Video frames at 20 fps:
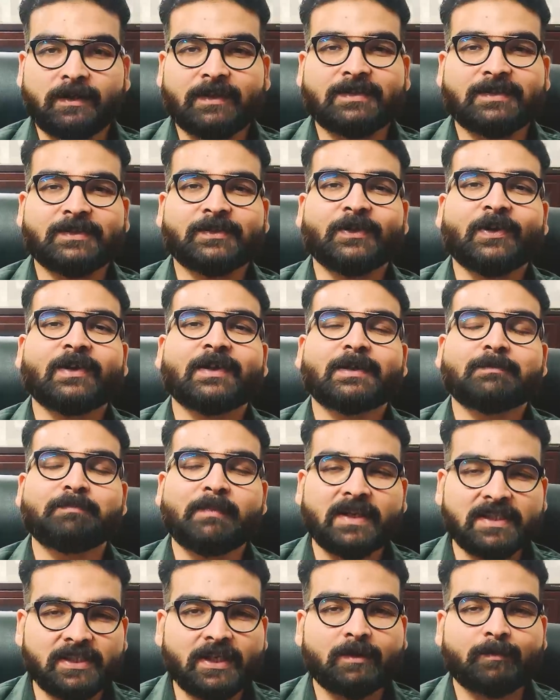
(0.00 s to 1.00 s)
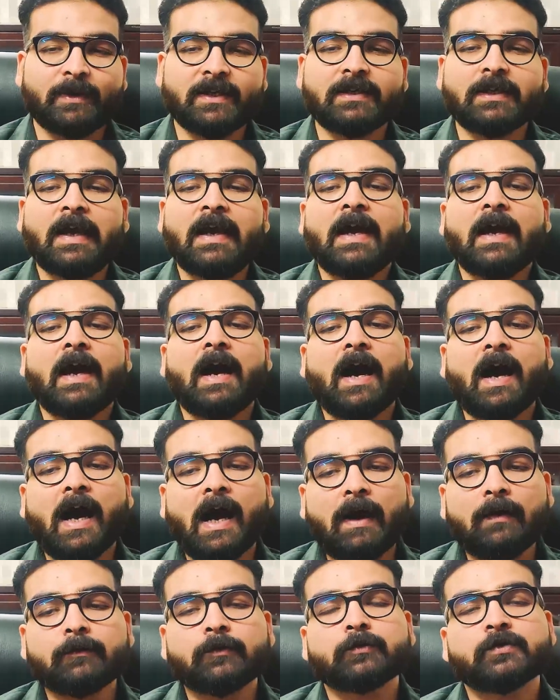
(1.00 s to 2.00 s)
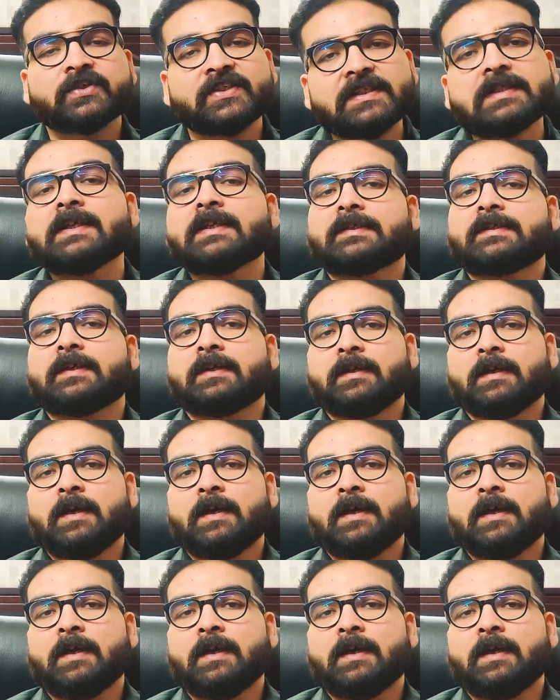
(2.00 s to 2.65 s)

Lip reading: it's not a measurement. How to see it,